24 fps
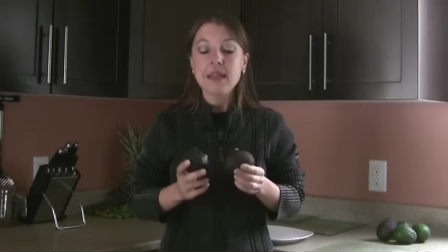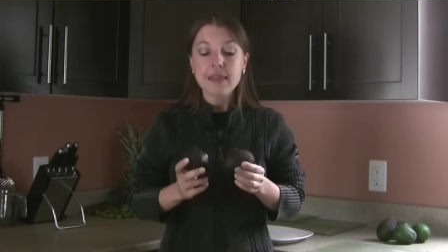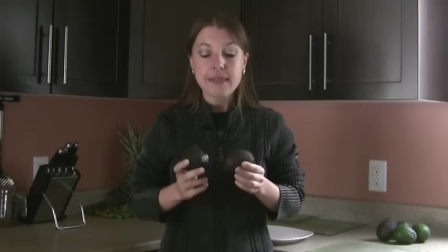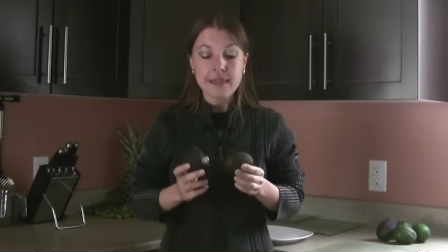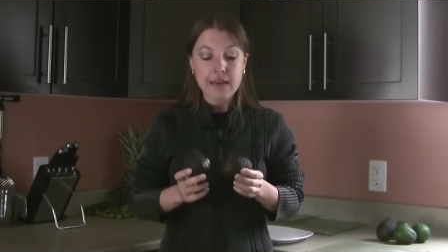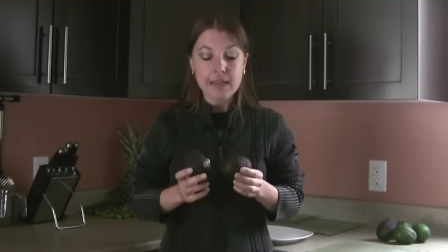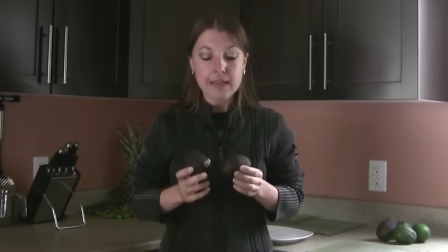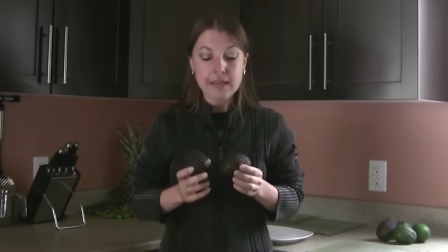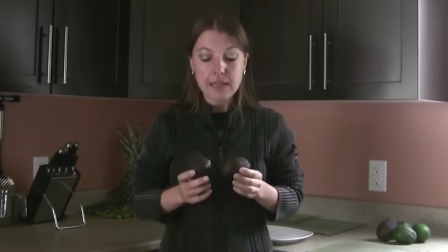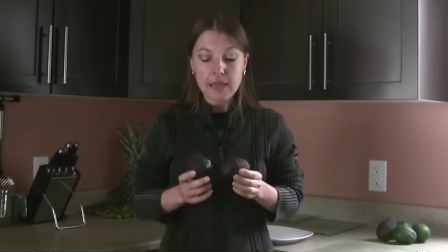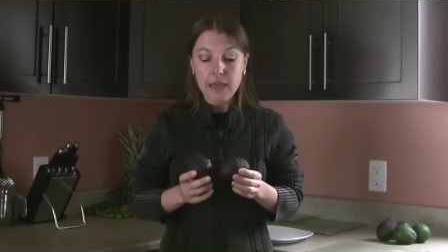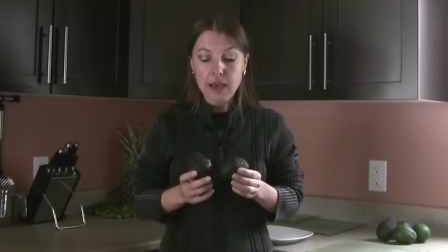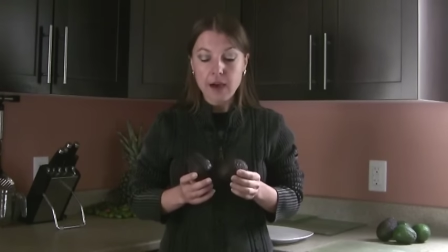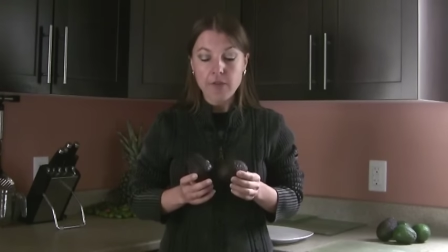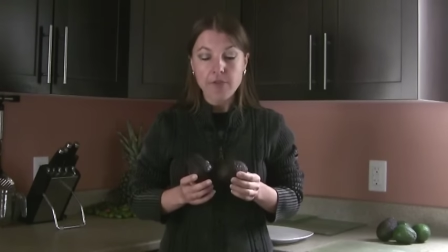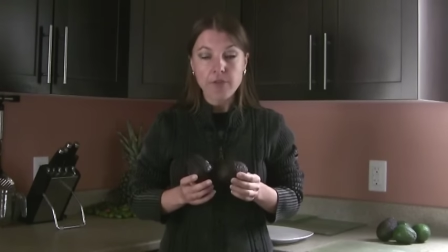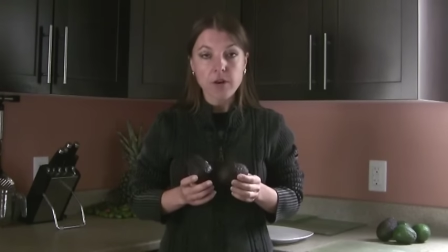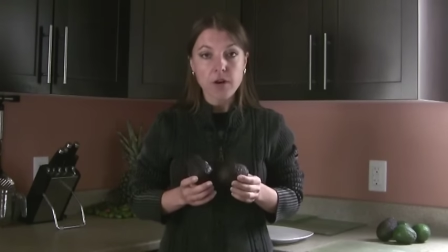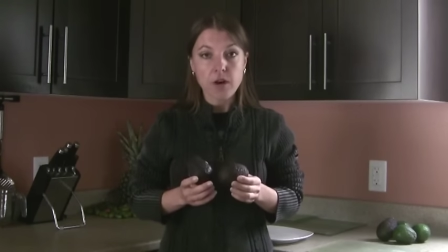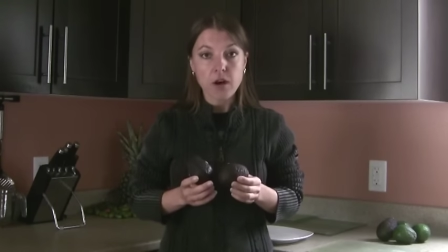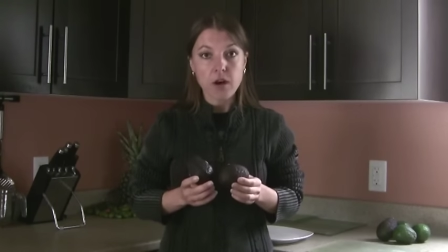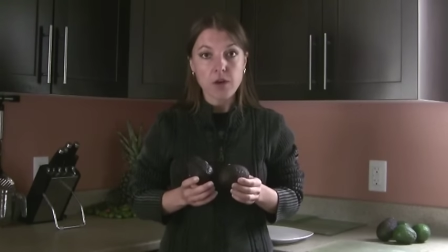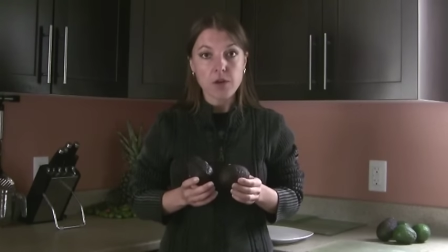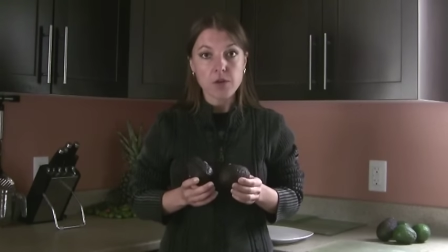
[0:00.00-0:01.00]
that the
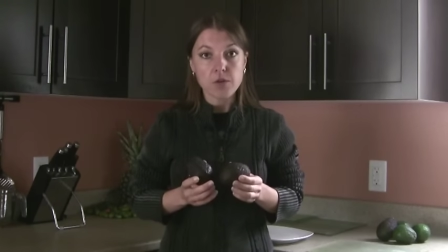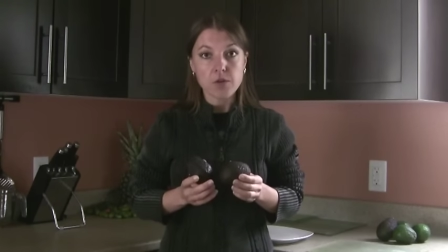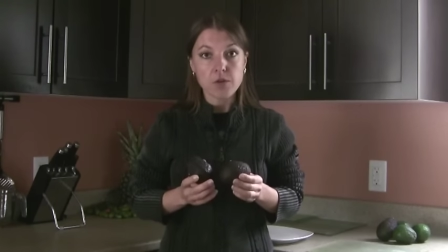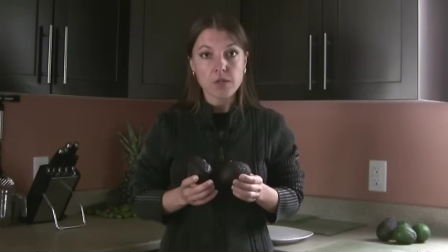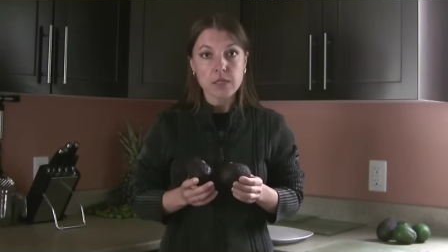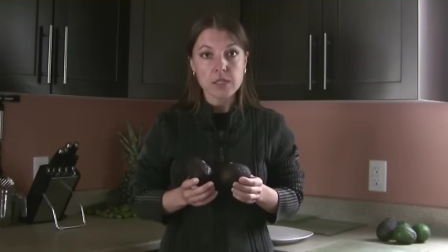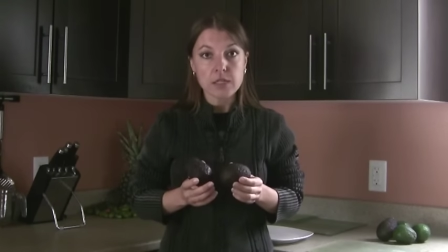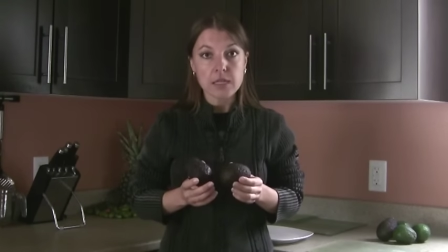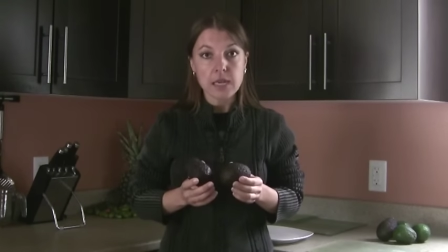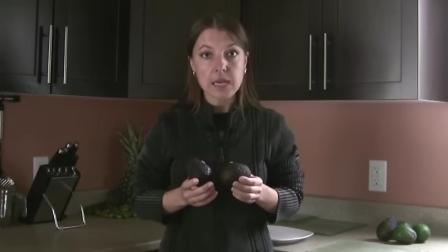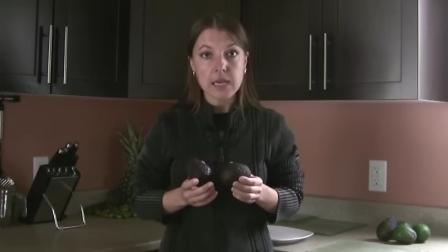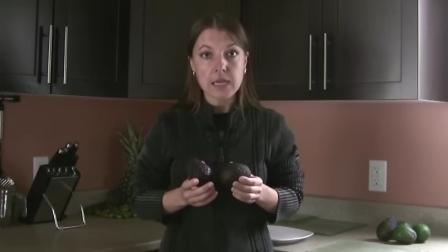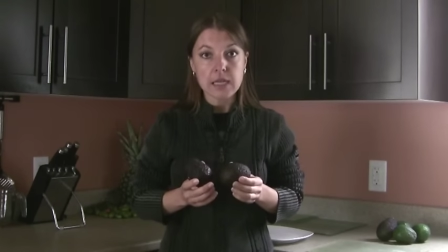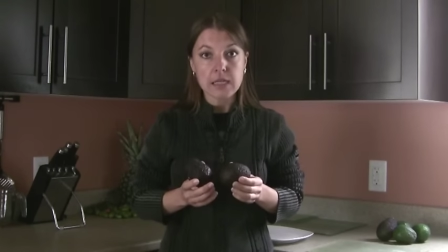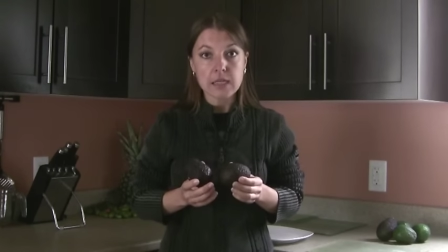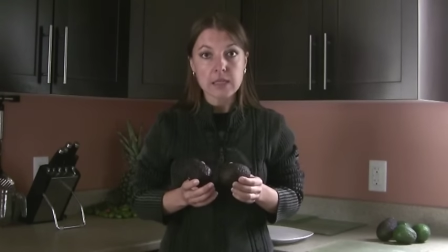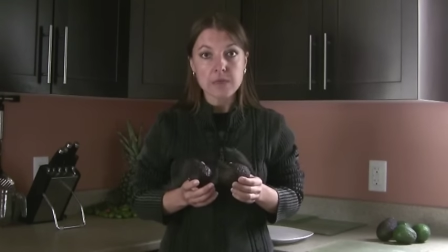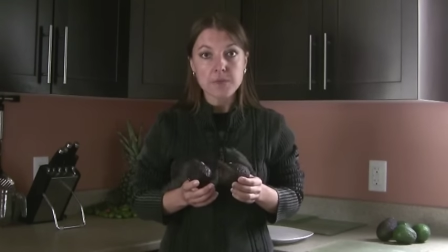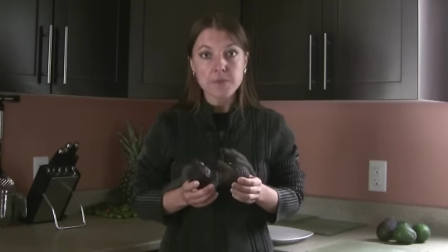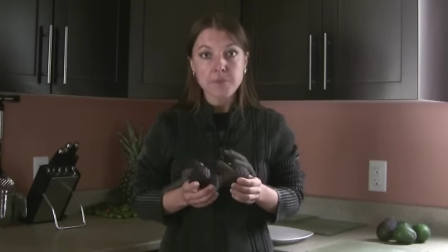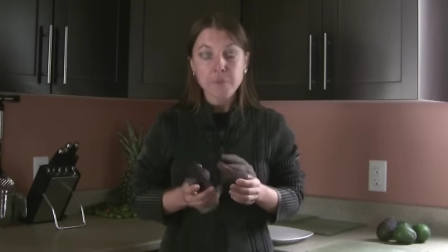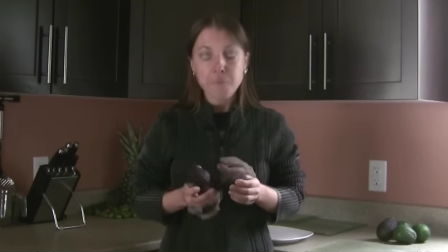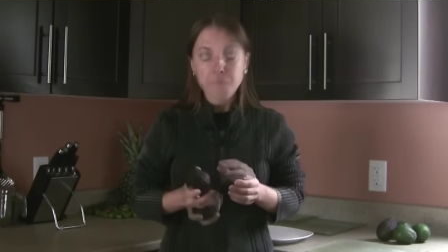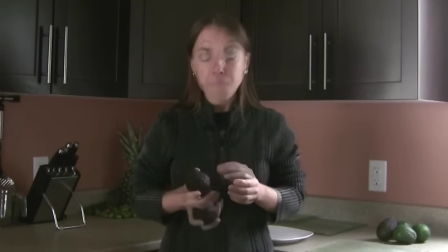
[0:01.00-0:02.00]
avocado
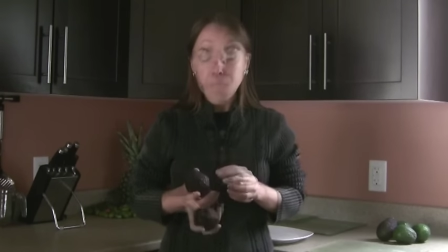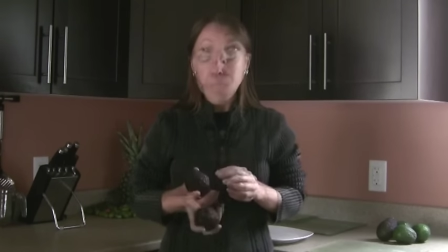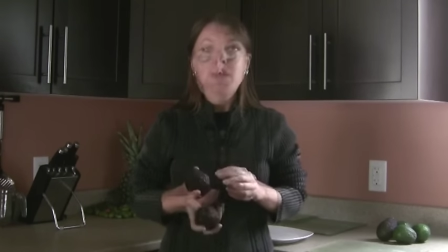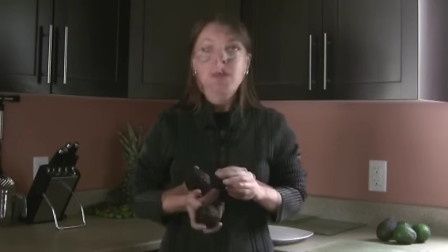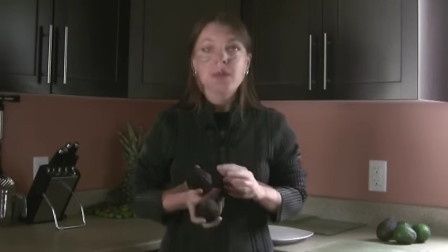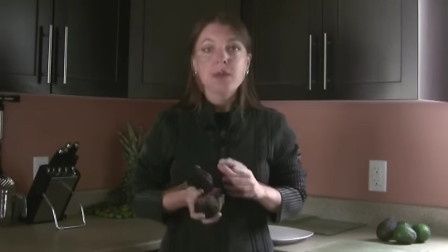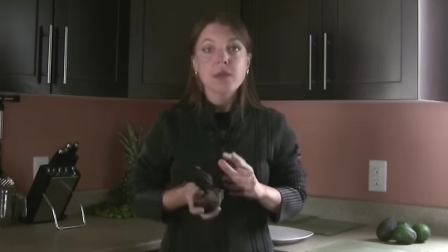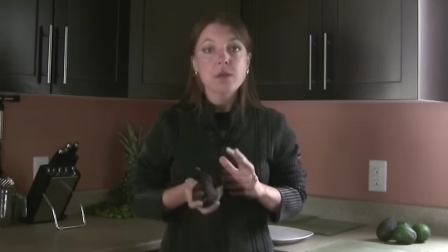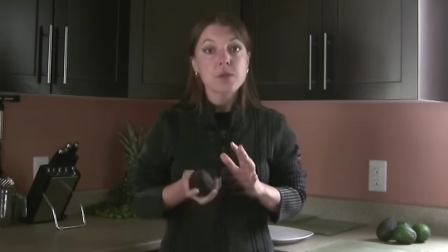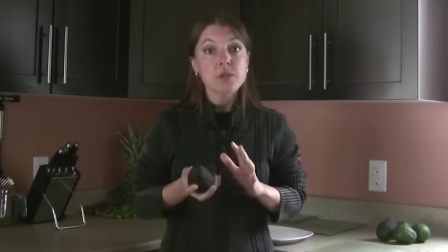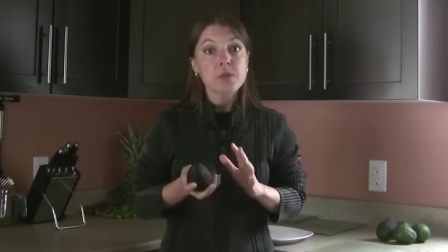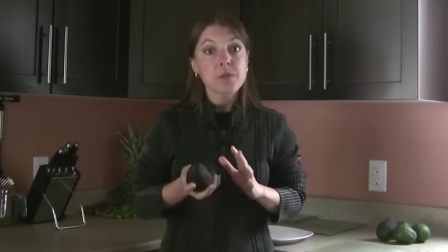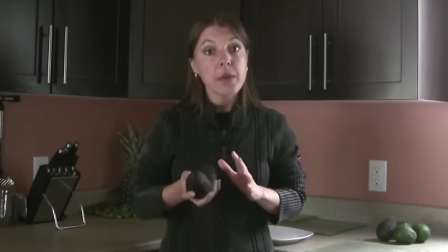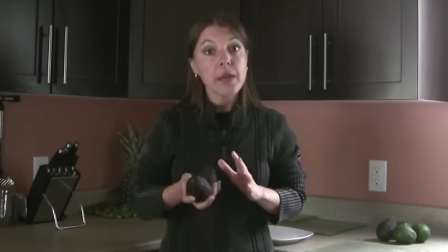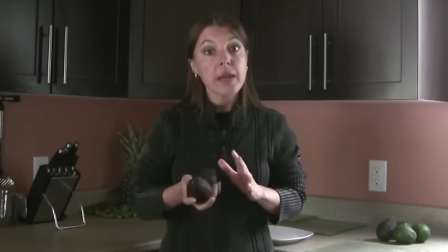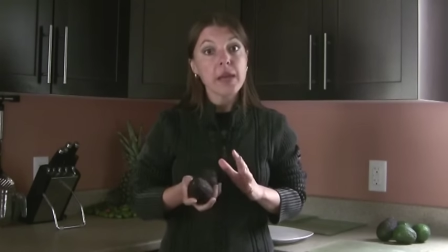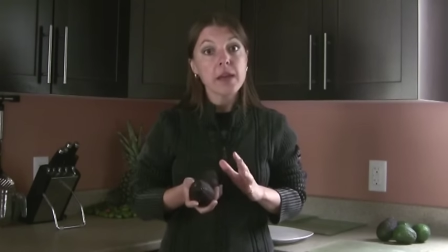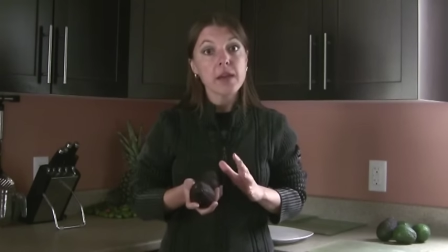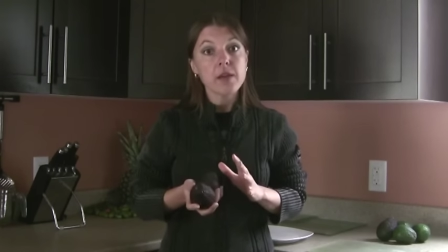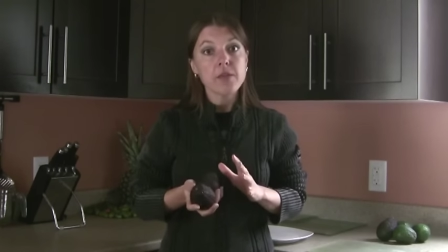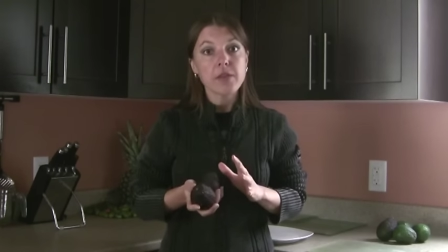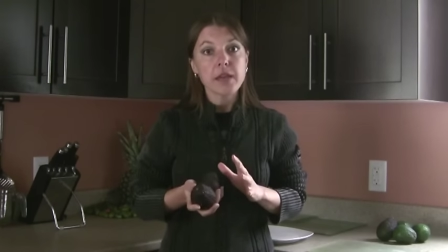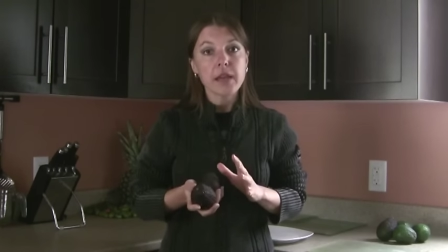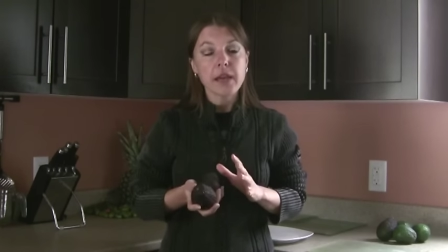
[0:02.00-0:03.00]
contains. Now,
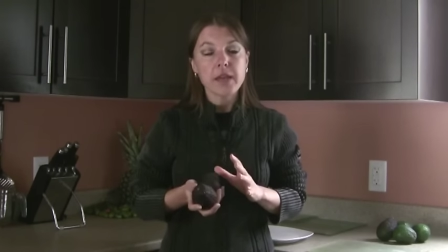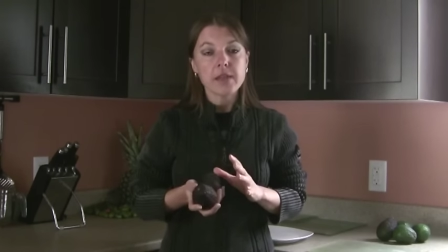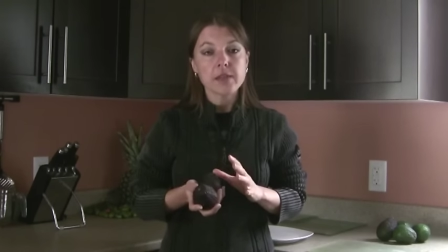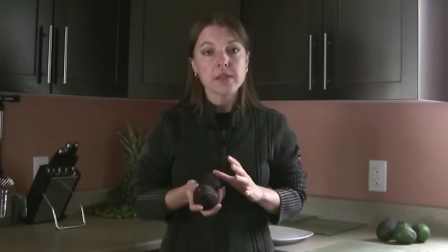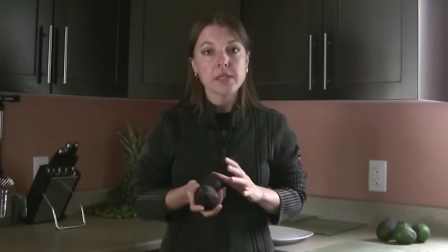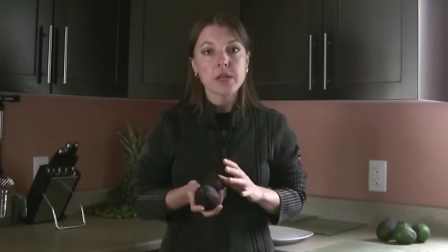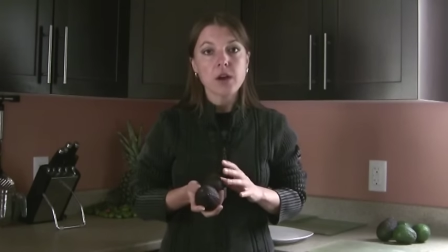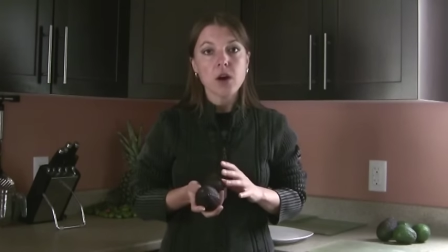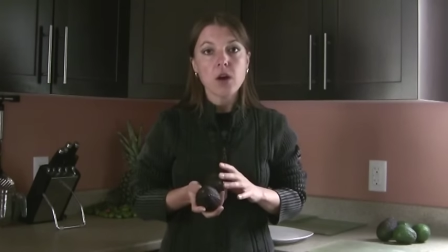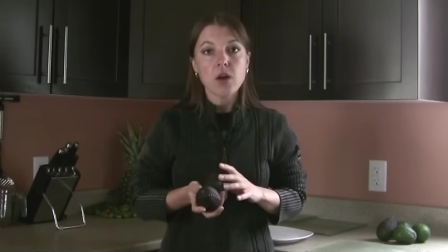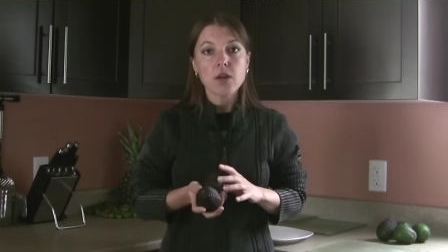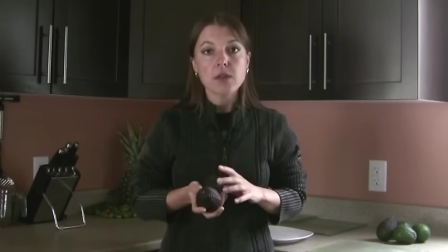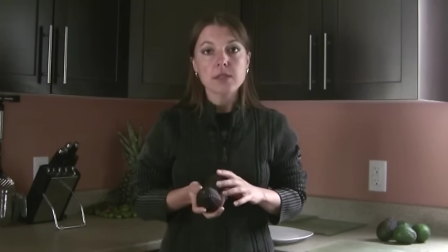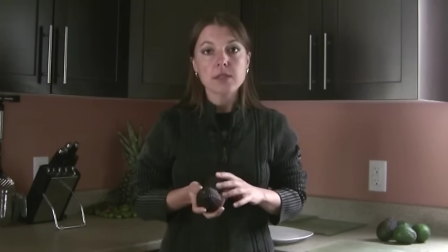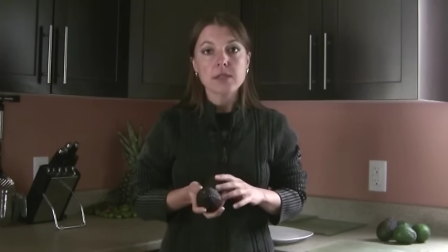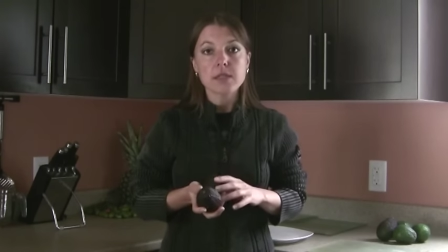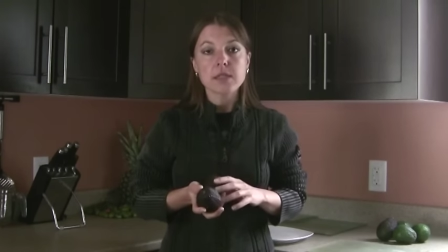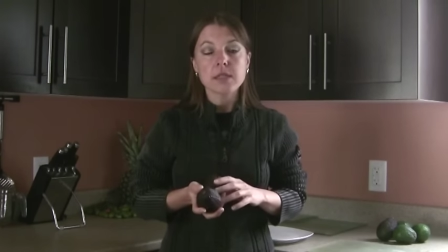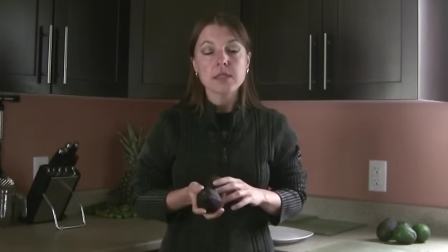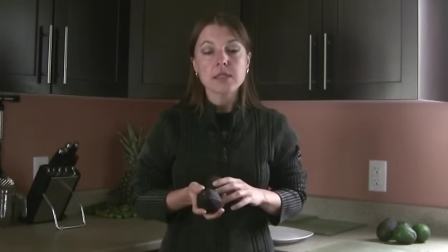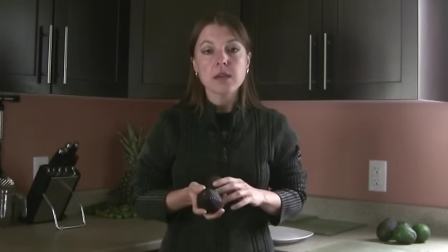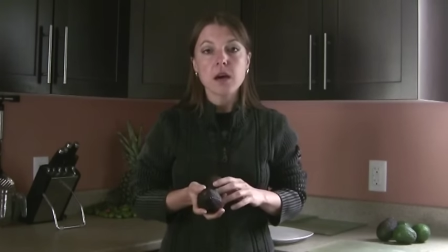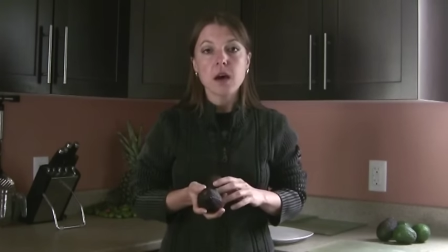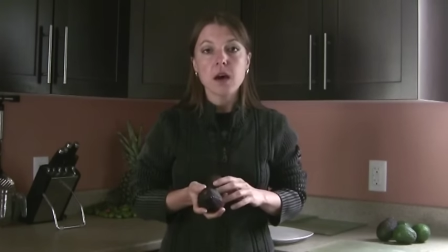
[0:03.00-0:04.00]
speaking of the
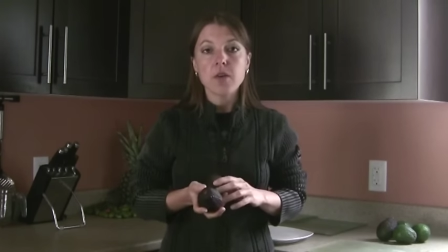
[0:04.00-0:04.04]
antioxidants,